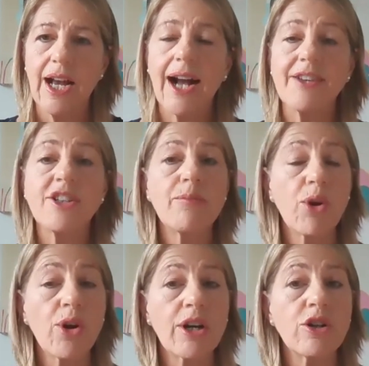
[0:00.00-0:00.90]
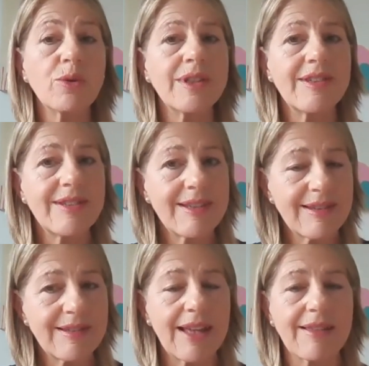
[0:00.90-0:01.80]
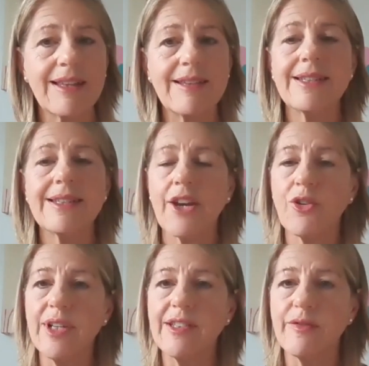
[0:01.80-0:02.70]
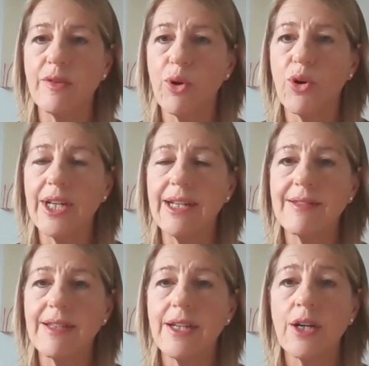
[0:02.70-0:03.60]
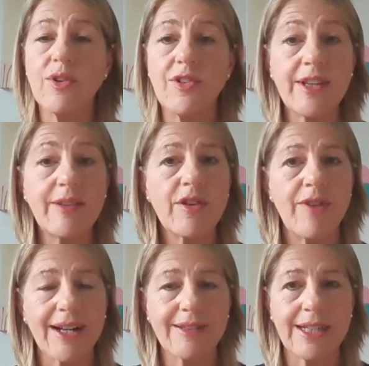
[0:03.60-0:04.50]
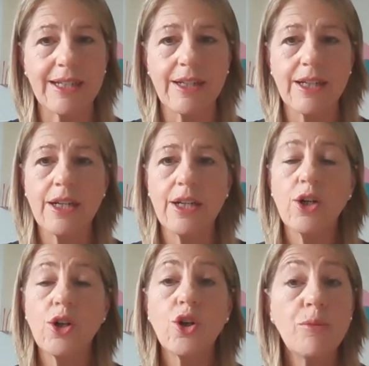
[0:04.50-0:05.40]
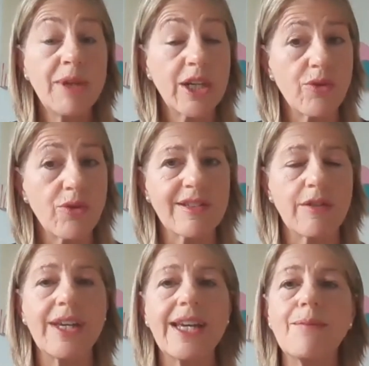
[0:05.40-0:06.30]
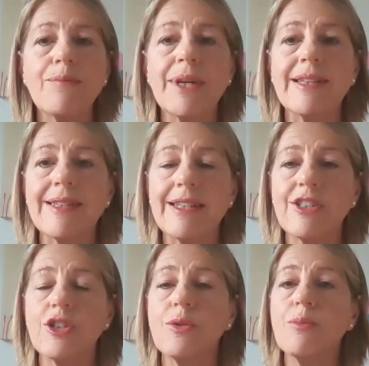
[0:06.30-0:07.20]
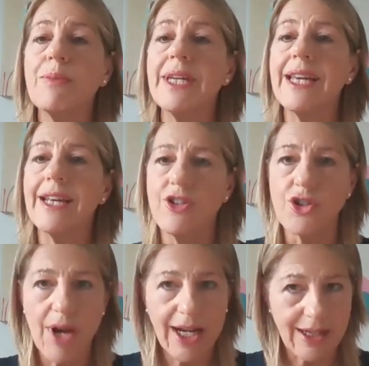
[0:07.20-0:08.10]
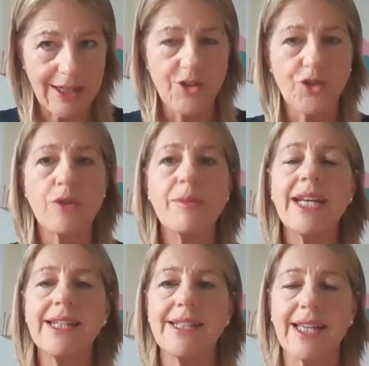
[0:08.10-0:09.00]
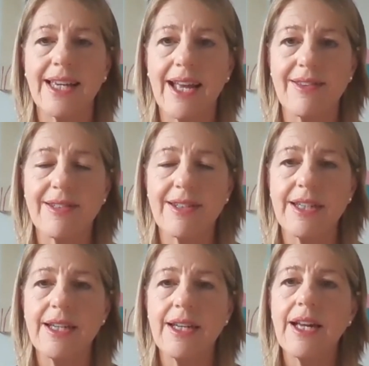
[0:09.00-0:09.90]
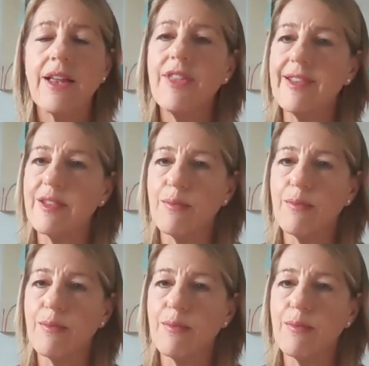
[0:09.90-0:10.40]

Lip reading: And an employer who insists that these categories of employees receive the vaccine could be at risk of being seen to be indirectly discriminating against these